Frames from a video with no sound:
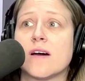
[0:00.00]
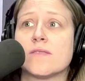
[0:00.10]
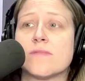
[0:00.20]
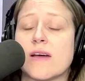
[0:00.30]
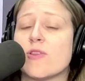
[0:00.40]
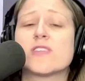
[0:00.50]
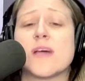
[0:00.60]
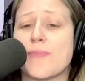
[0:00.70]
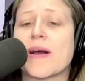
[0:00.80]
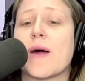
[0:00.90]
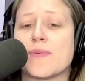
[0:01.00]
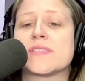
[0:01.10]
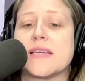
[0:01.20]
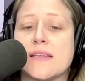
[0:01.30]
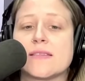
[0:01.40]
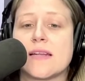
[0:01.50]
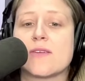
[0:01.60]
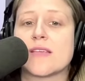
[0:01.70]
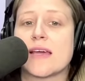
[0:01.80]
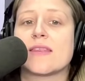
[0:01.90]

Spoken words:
I looked up a couple scenes, and I was like,